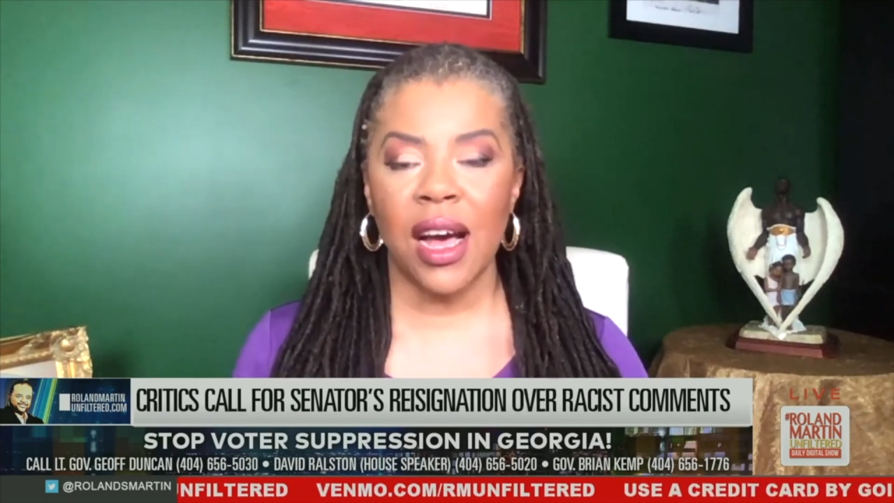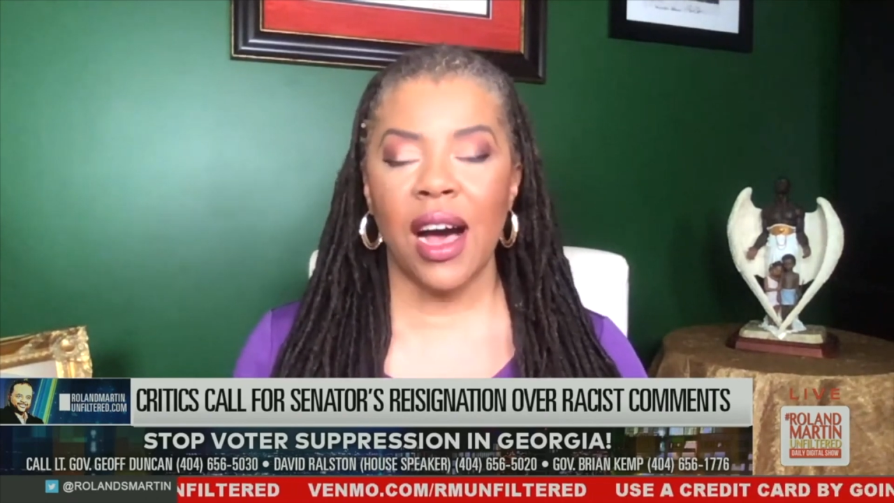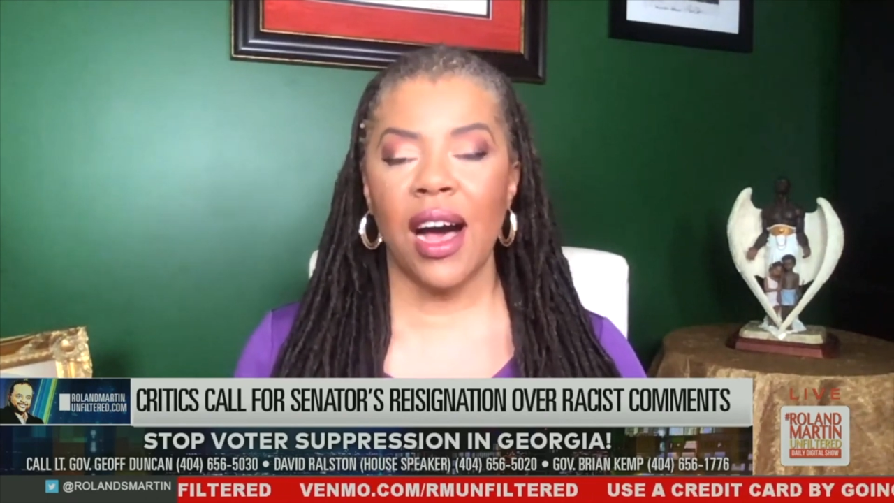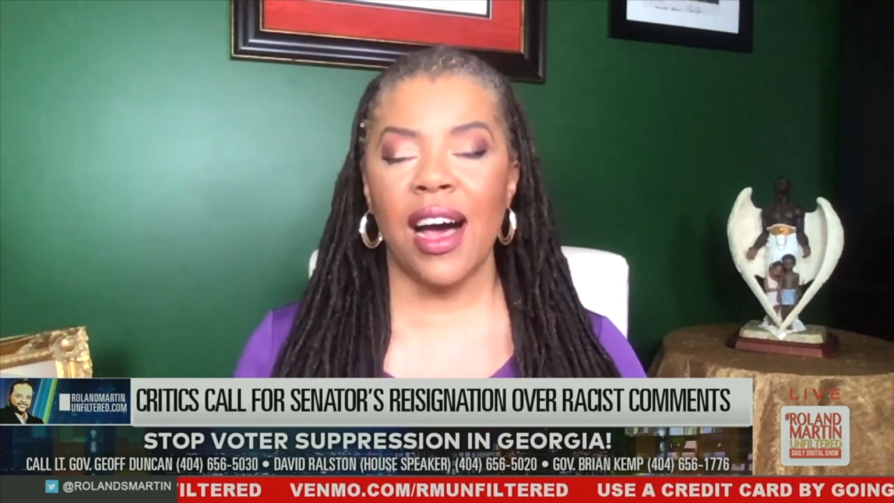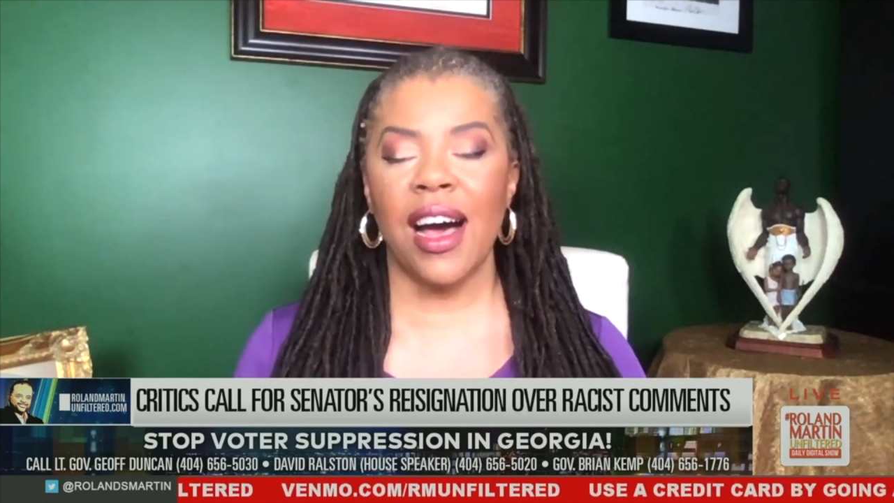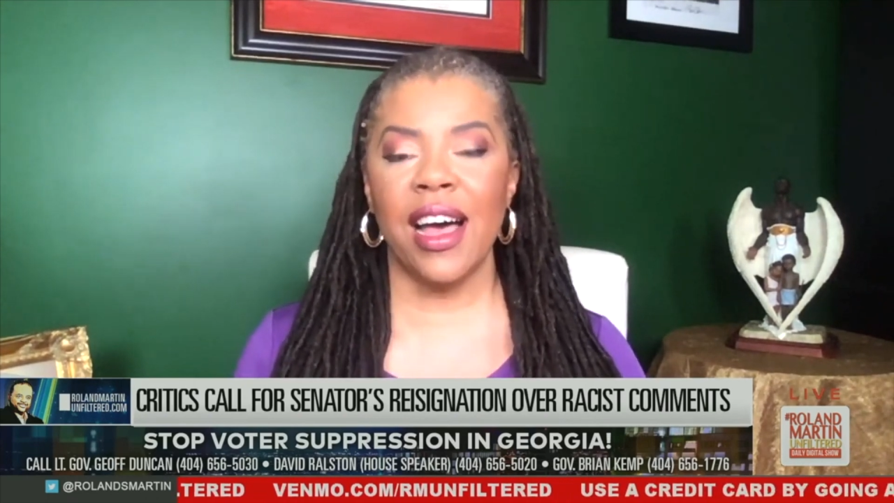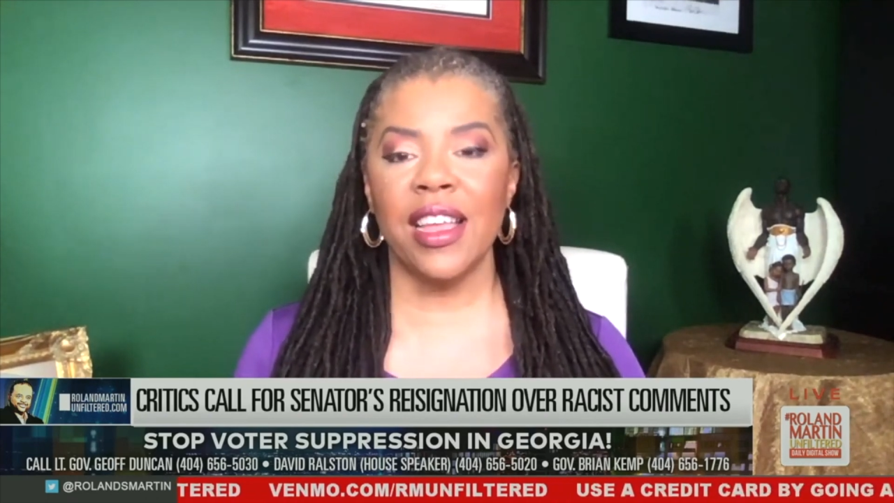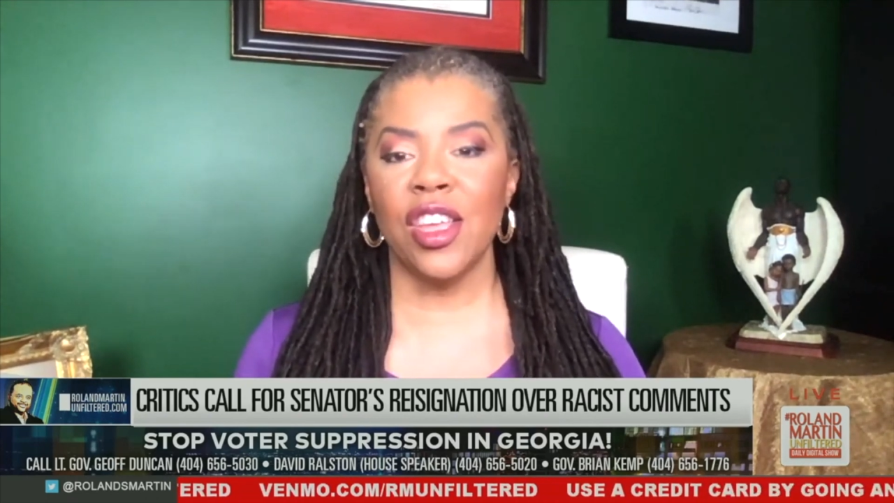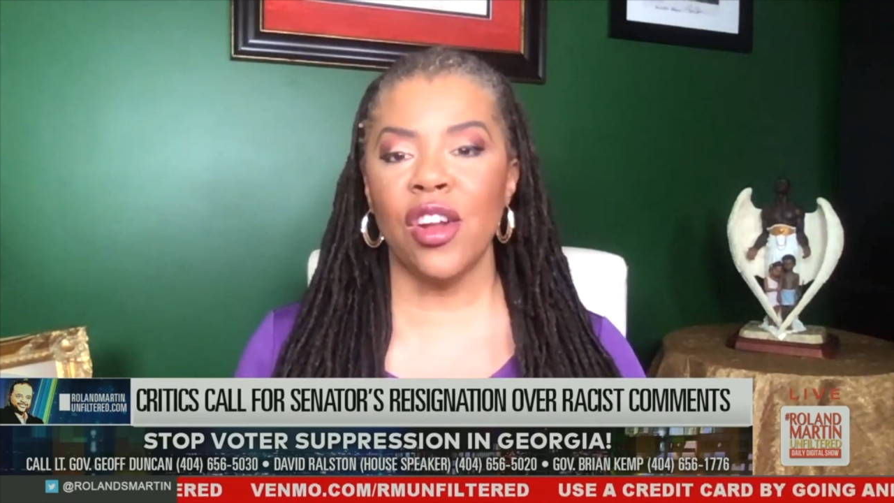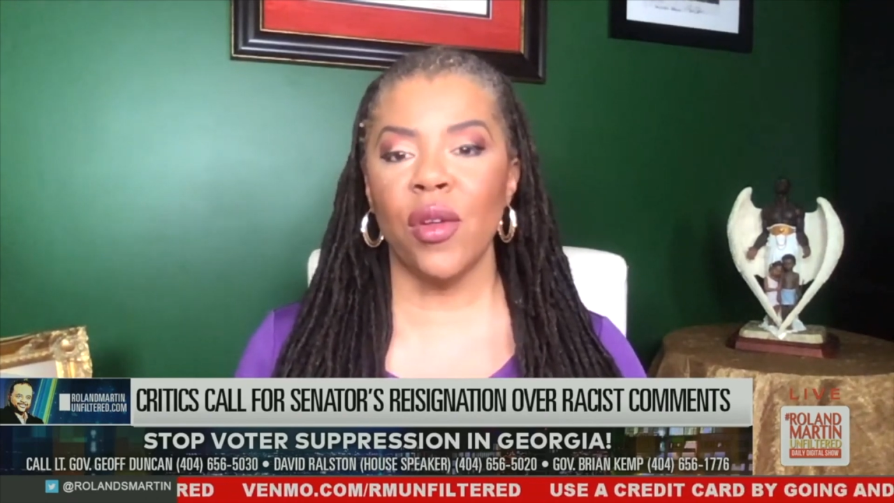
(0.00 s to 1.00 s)
Uh,
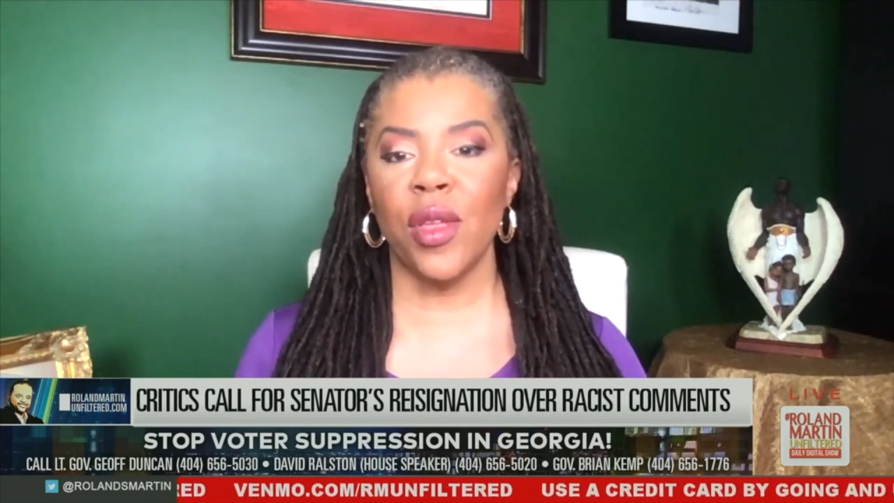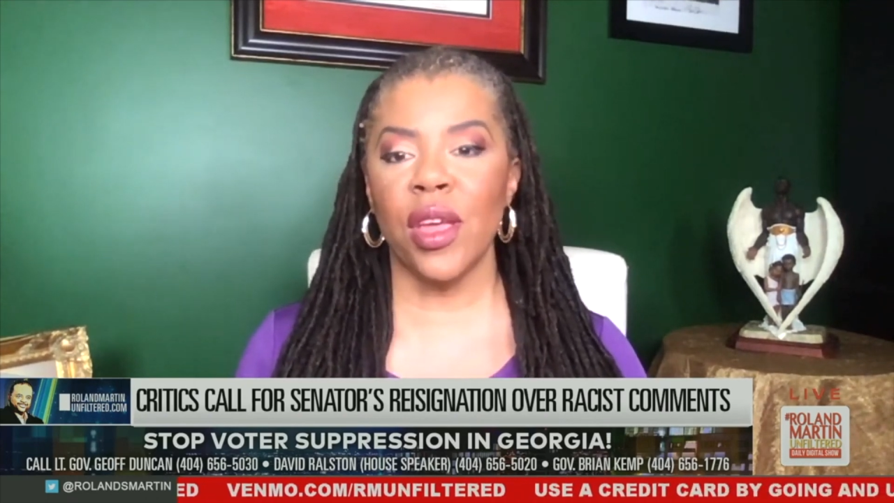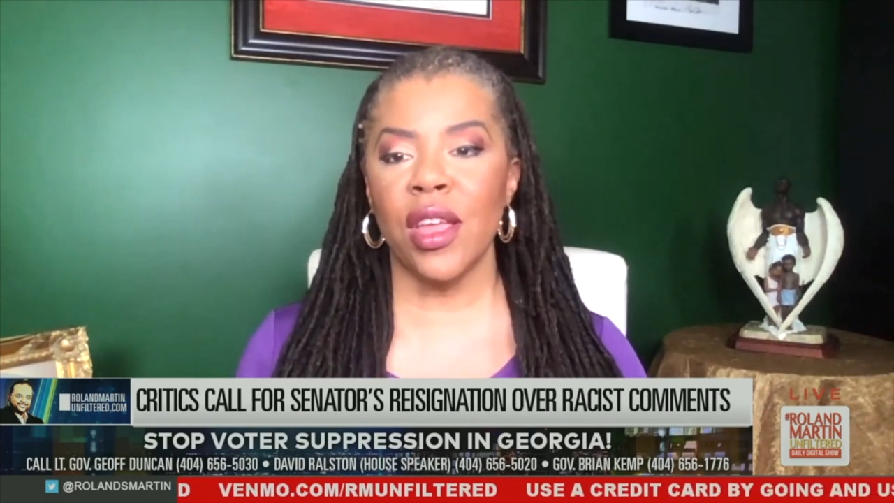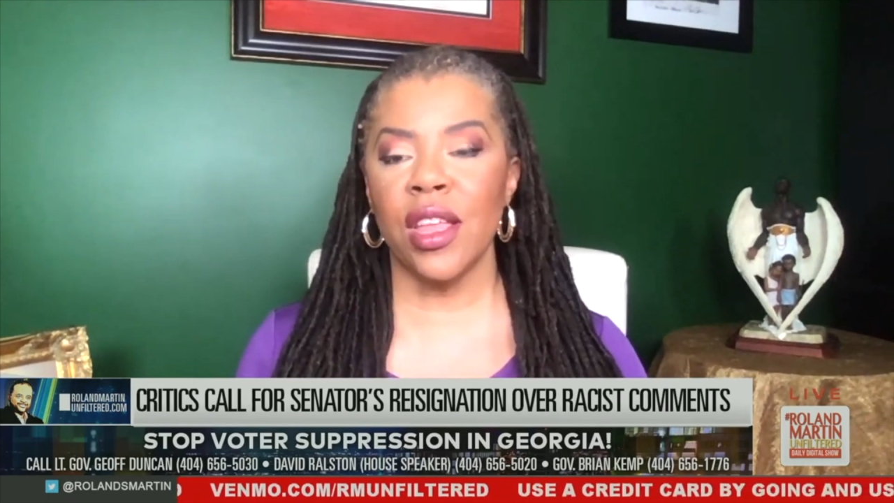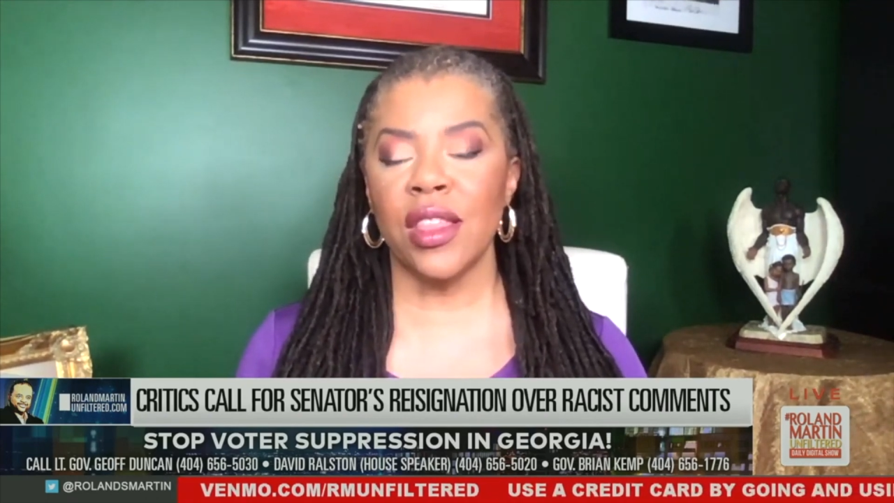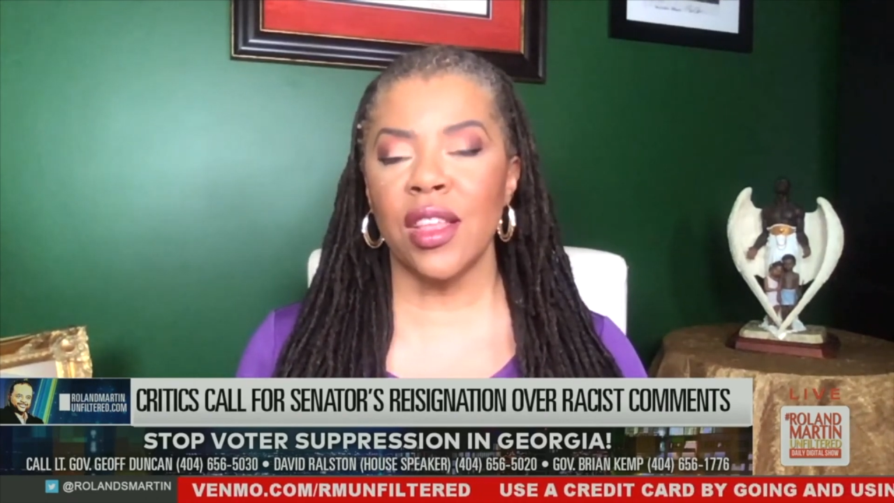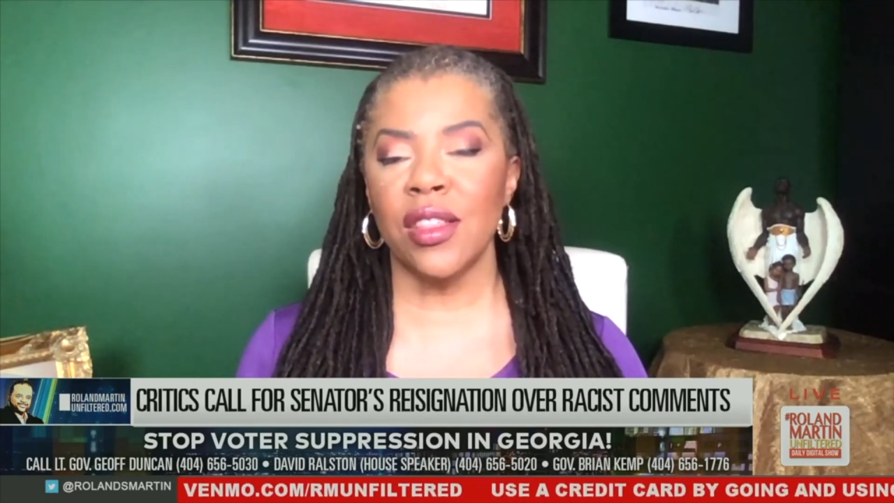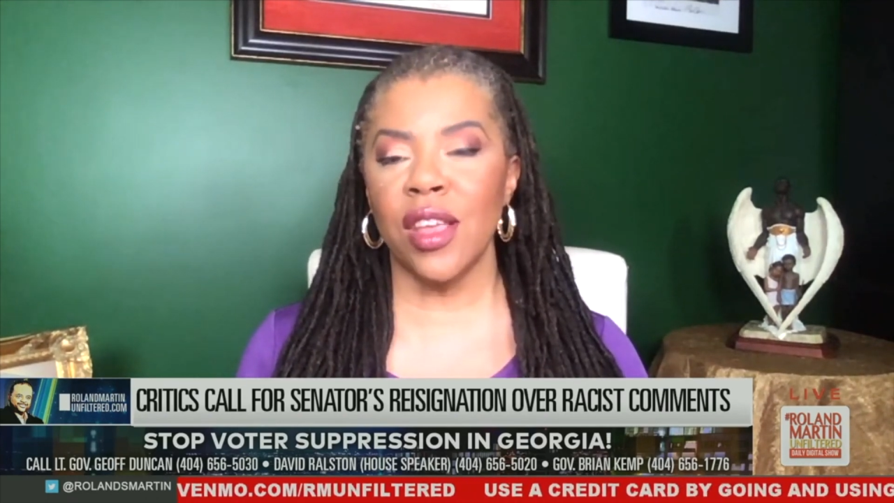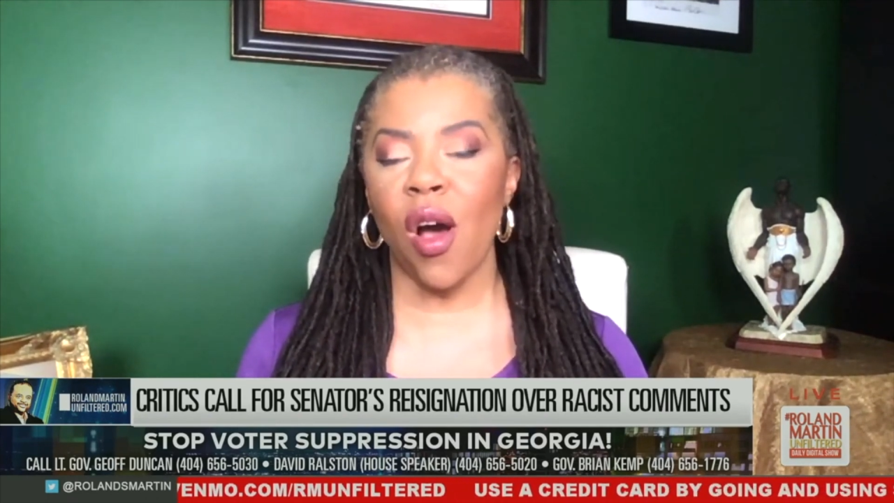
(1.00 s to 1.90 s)
you know, the